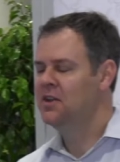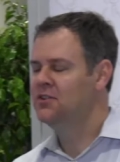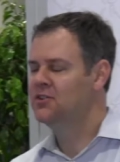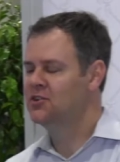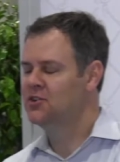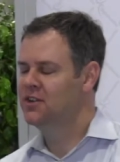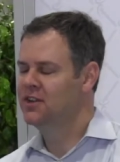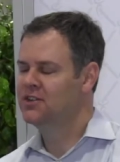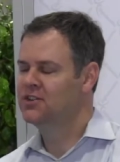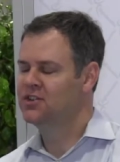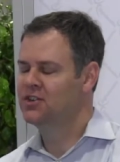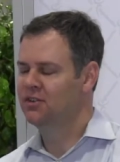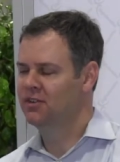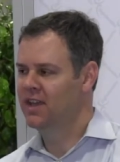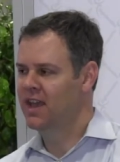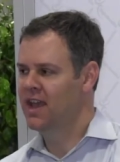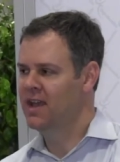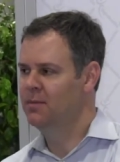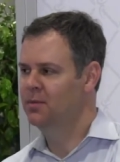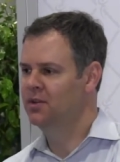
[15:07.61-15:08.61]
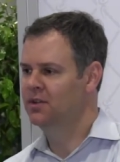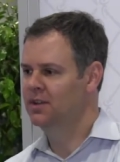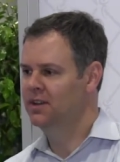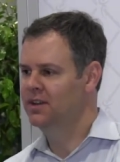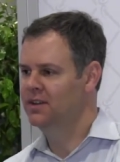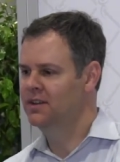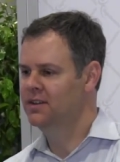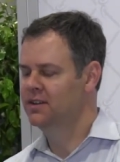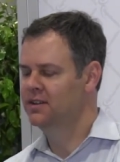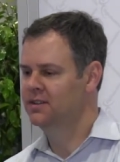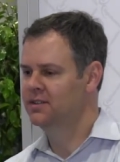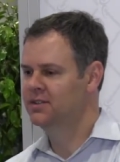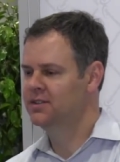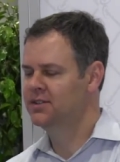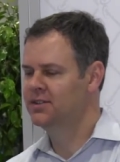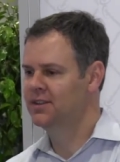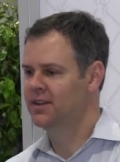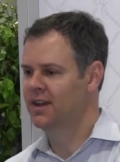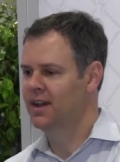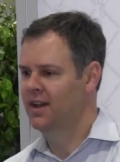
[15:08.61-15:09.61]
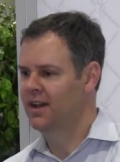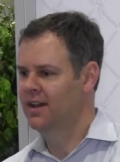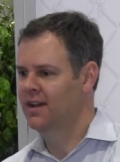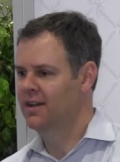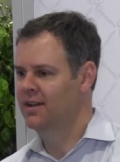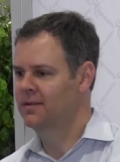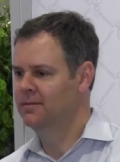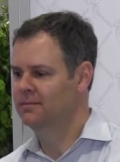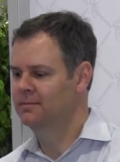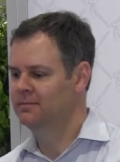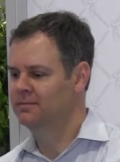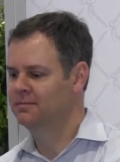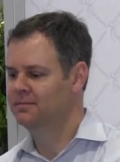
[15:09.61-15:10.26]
think traditional cable is um,